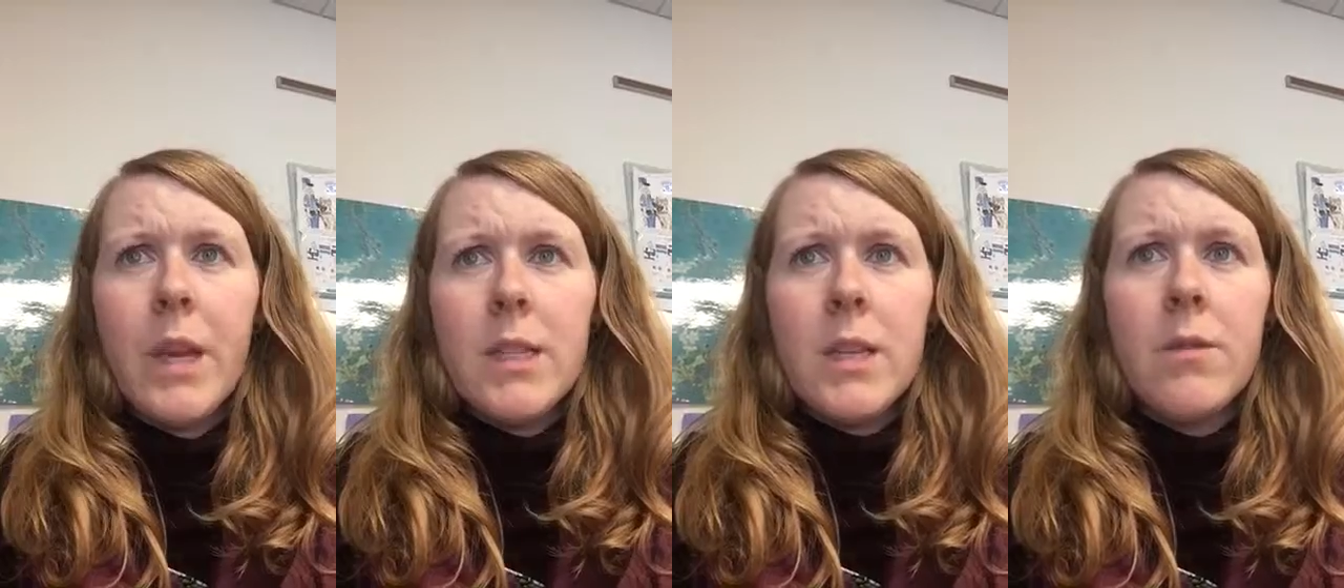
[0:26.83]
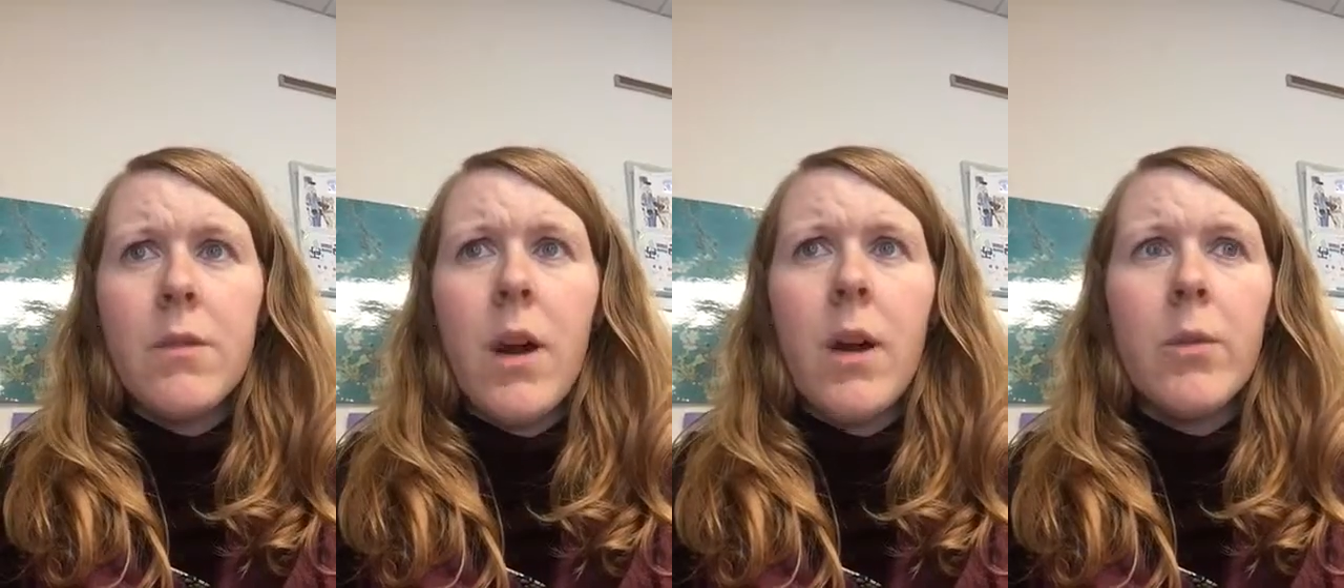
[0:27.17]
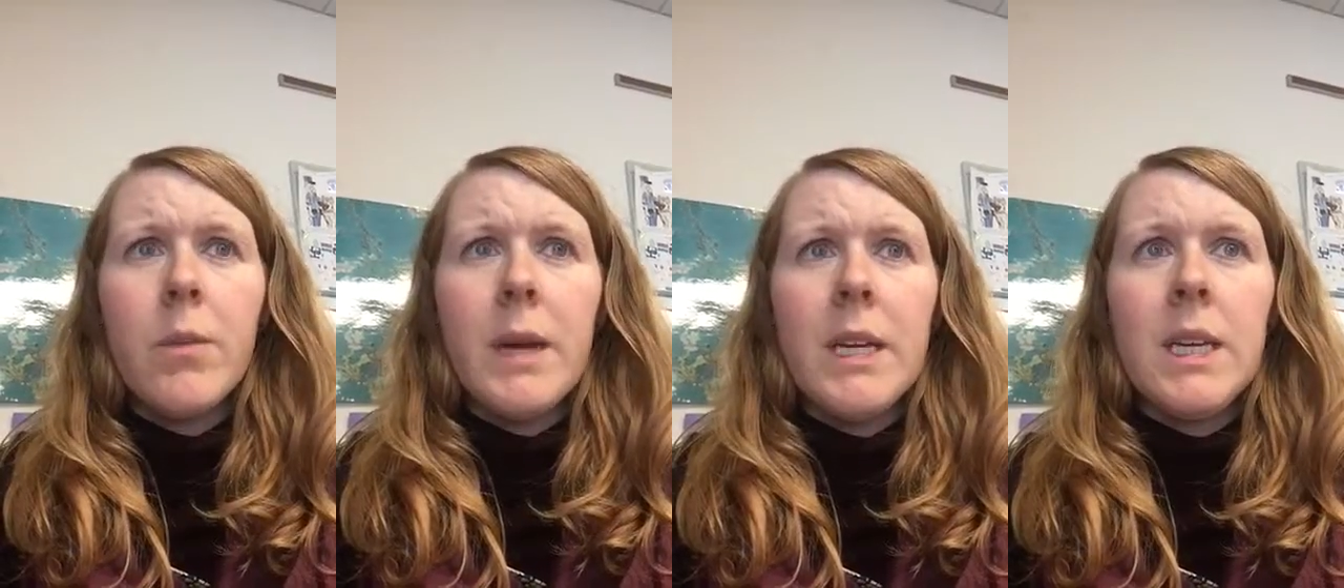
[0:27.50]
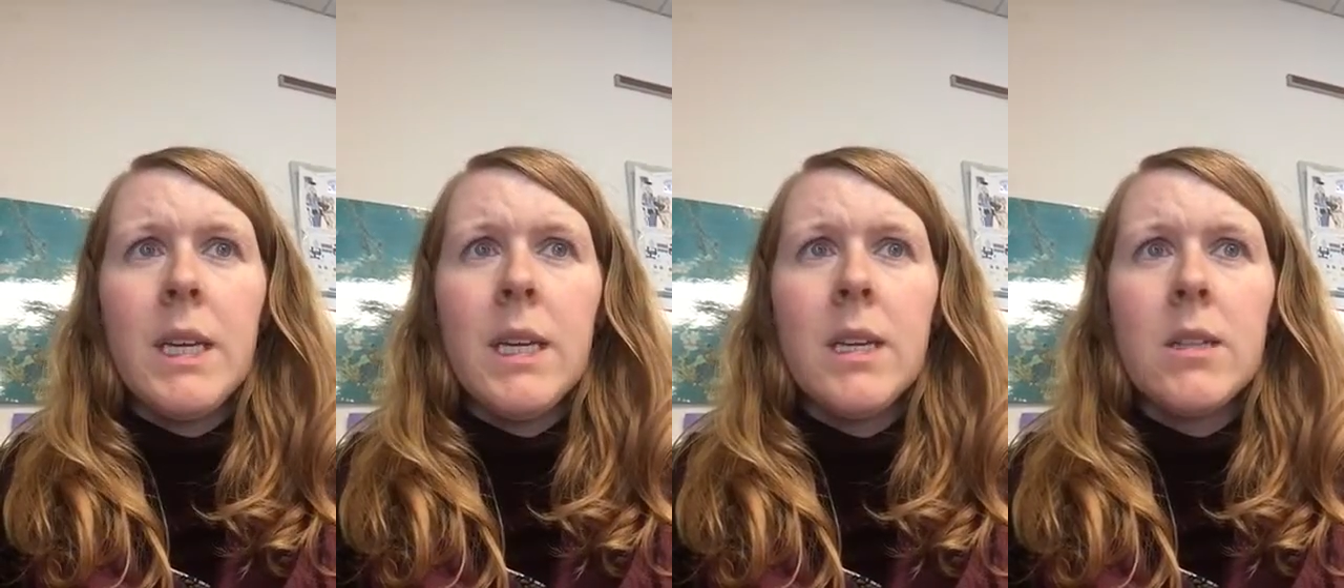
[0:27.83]
as I fought with my
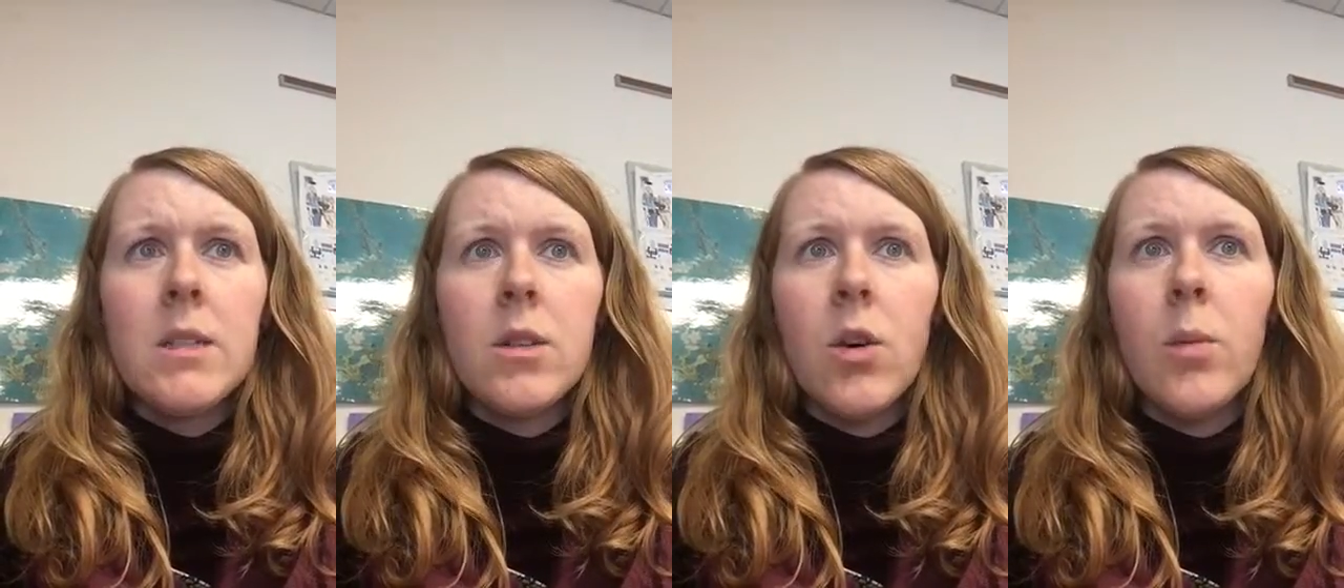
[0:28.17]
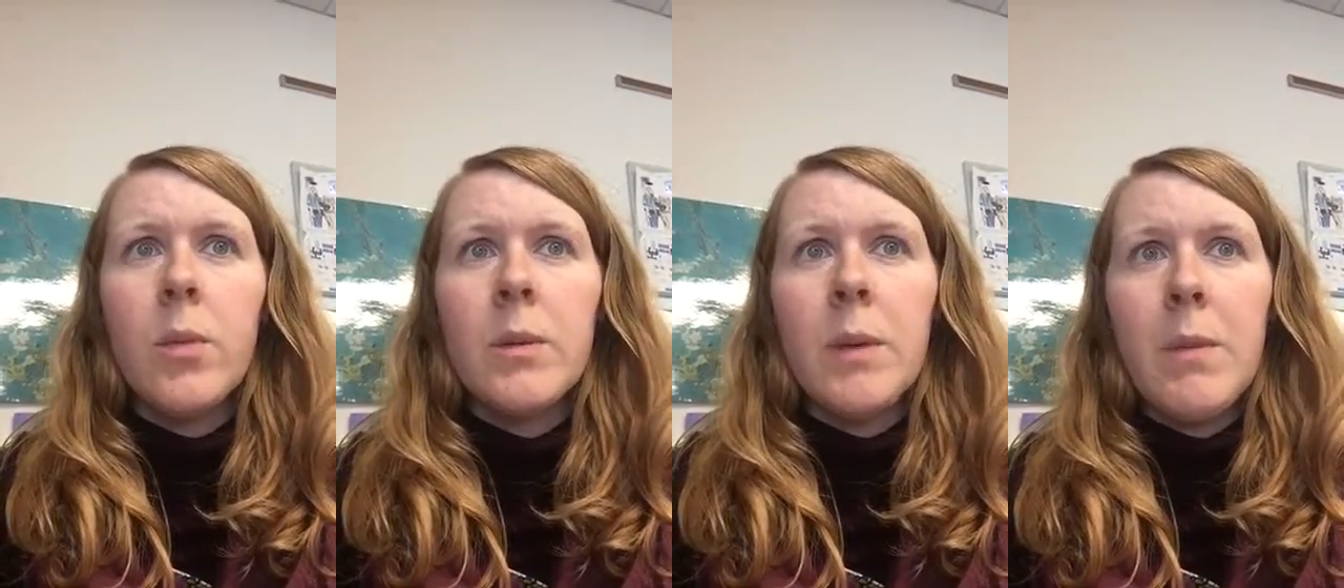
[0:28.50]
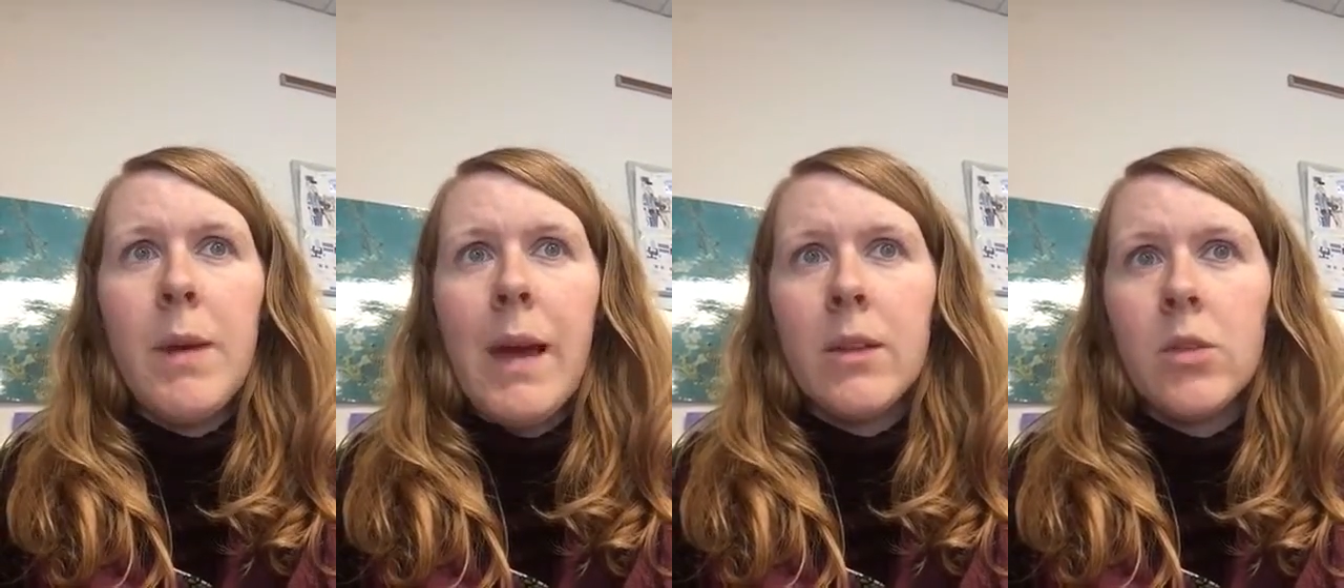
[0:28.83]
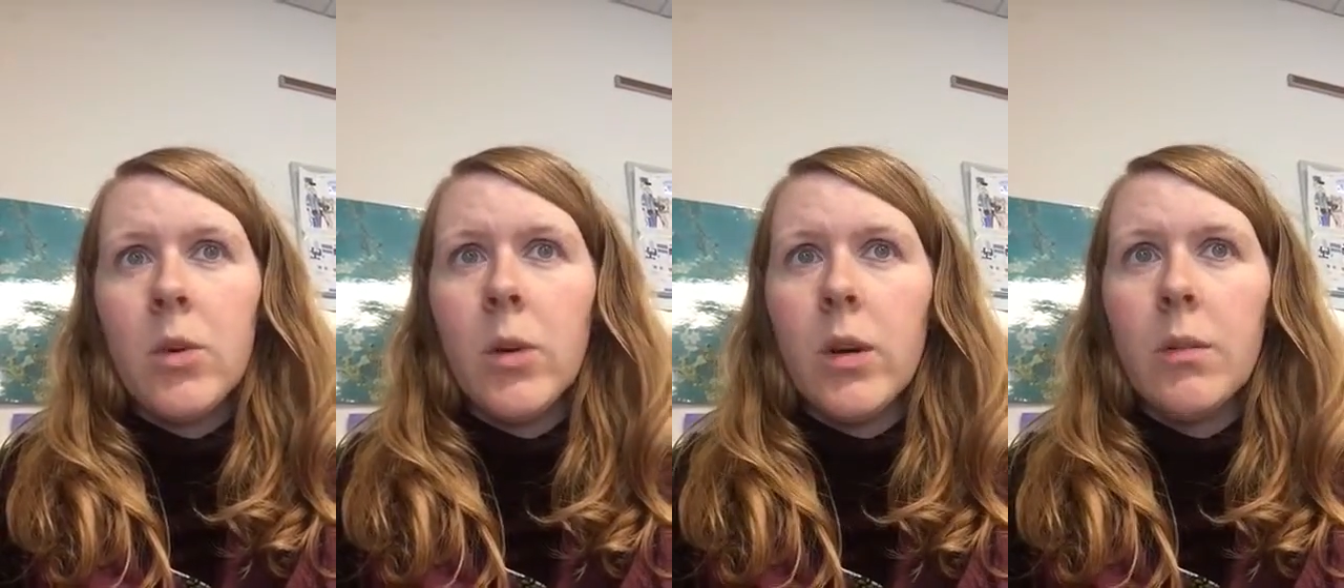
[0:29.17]
keys to open my back
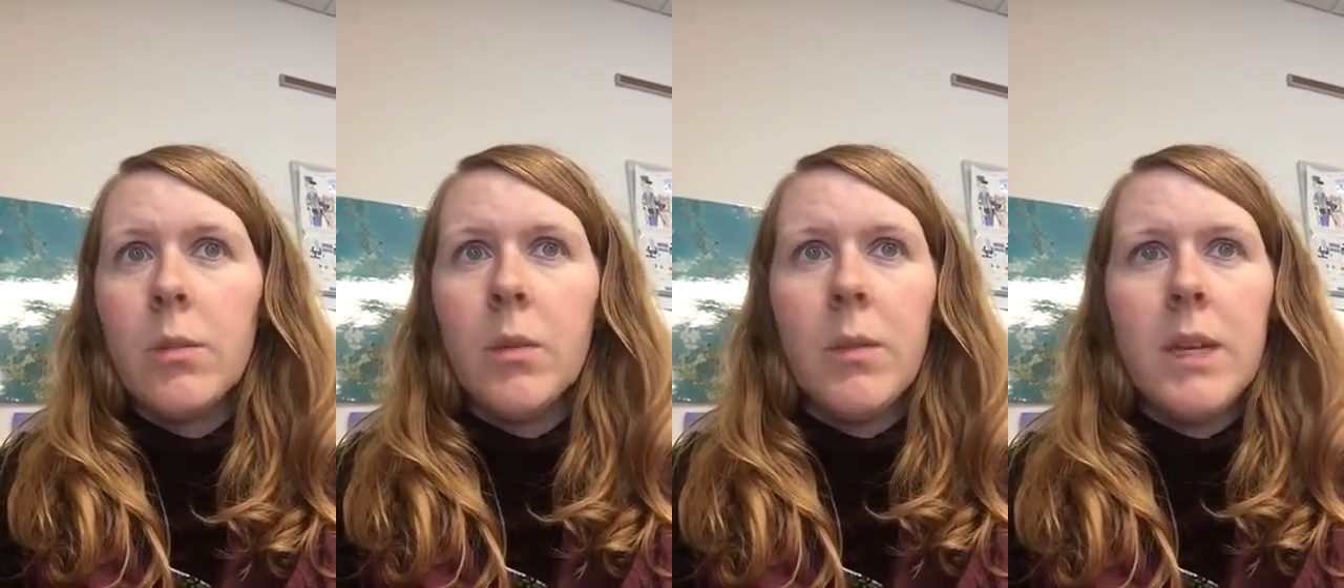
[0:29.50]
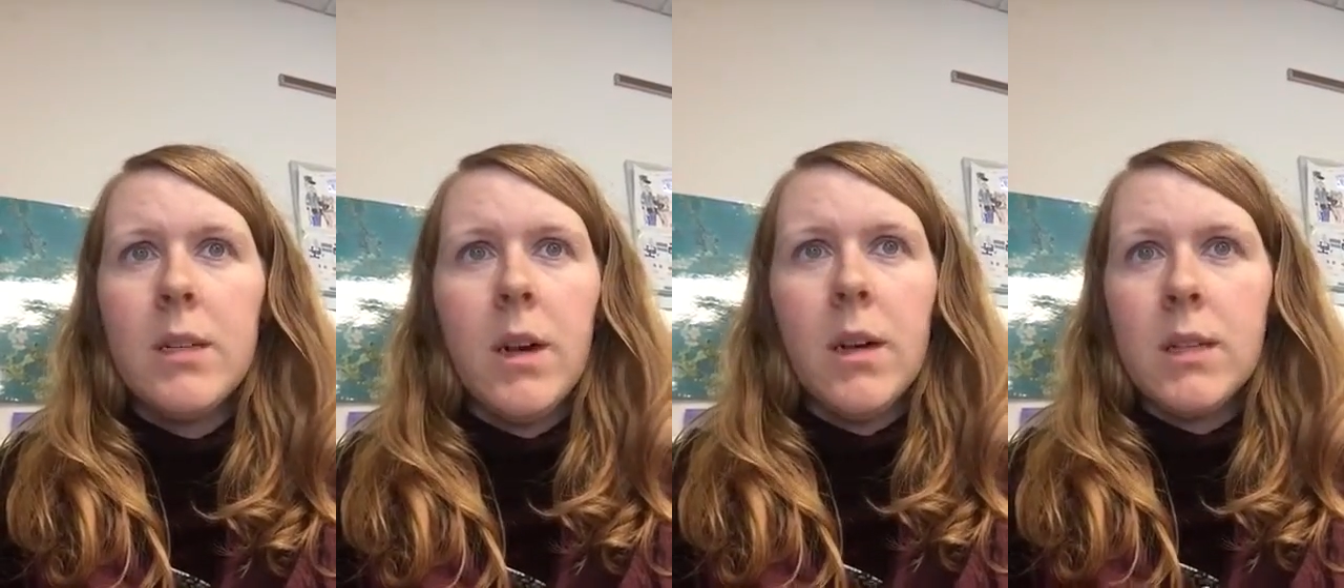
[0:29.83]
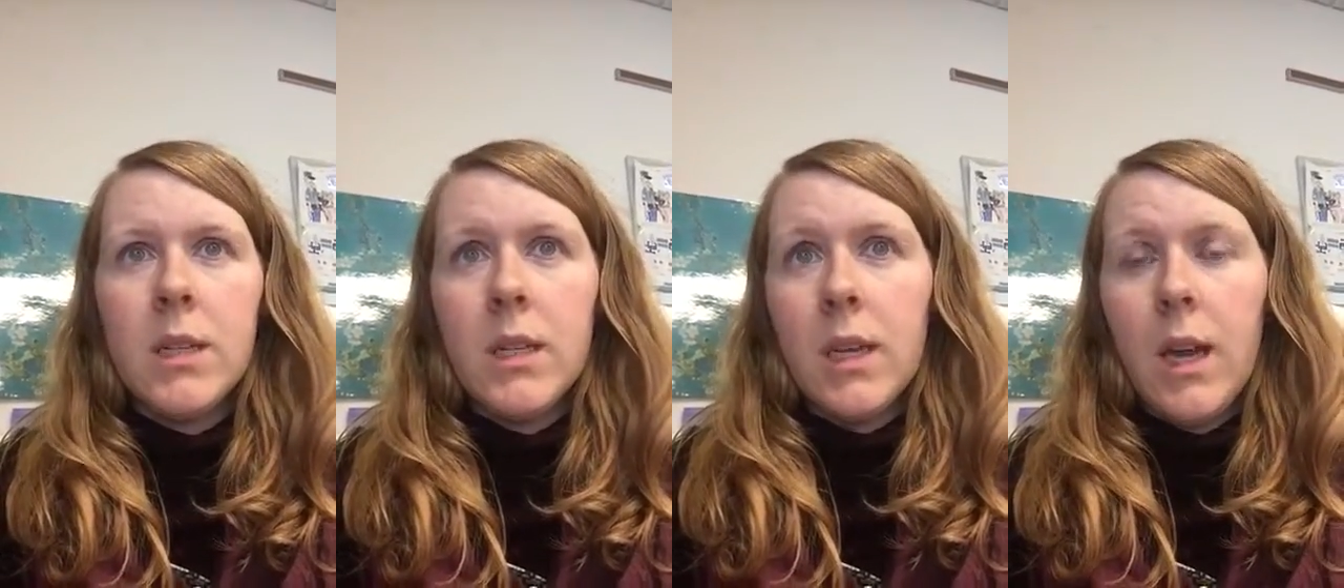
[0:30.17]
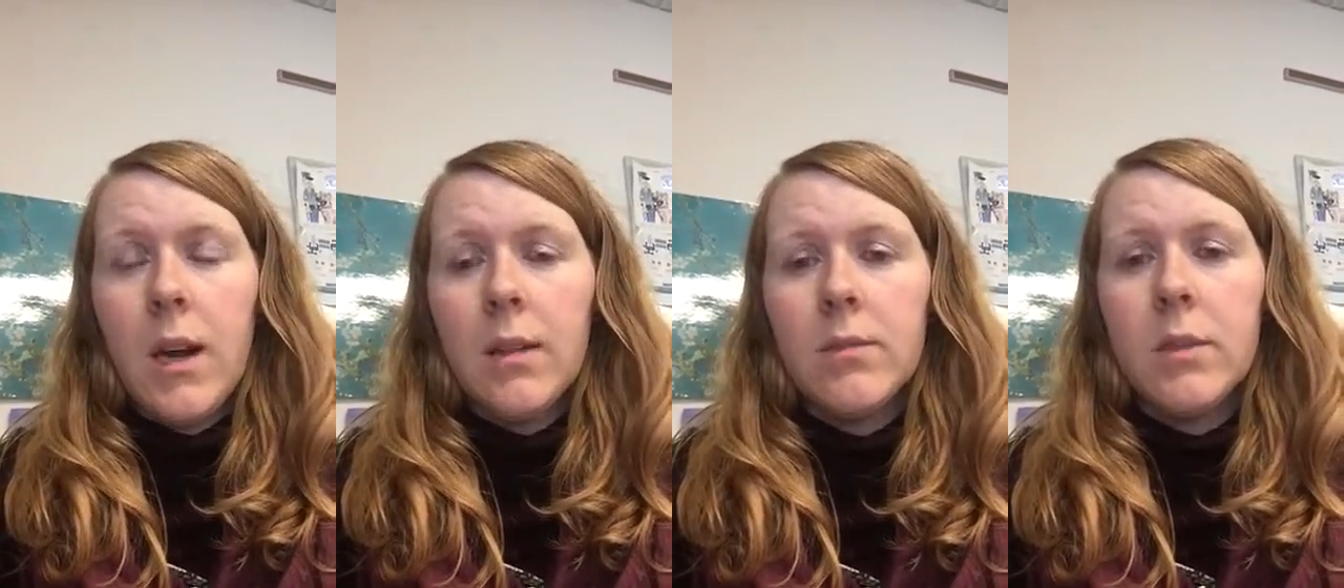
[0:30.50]
door, but my dog didn't
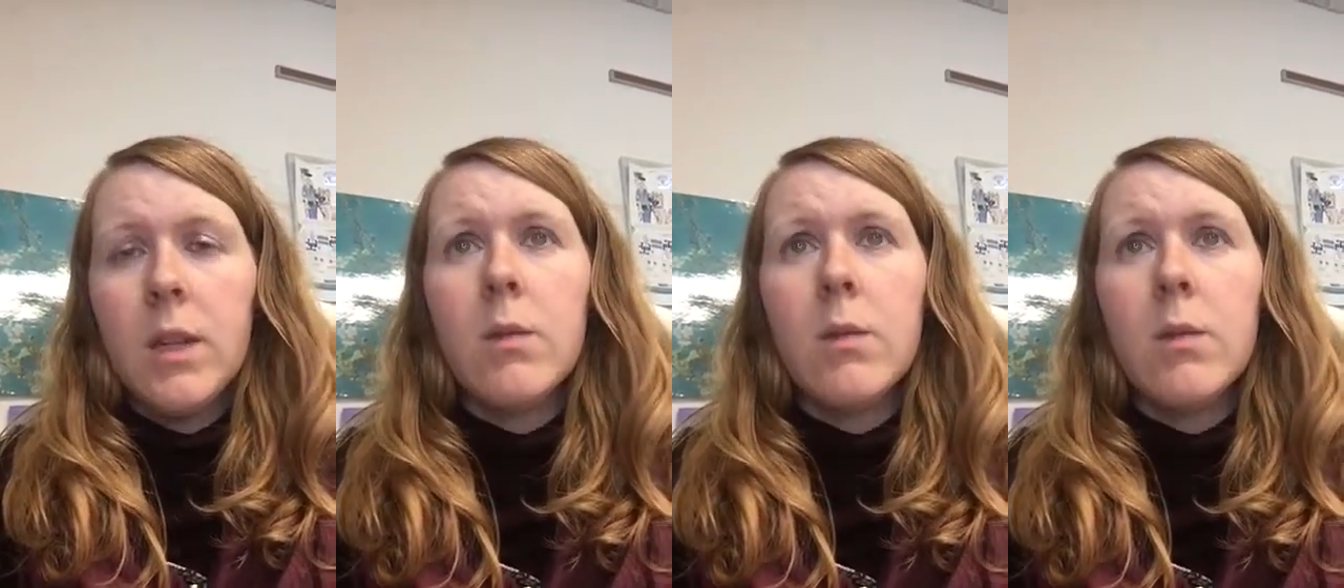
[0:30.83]
care.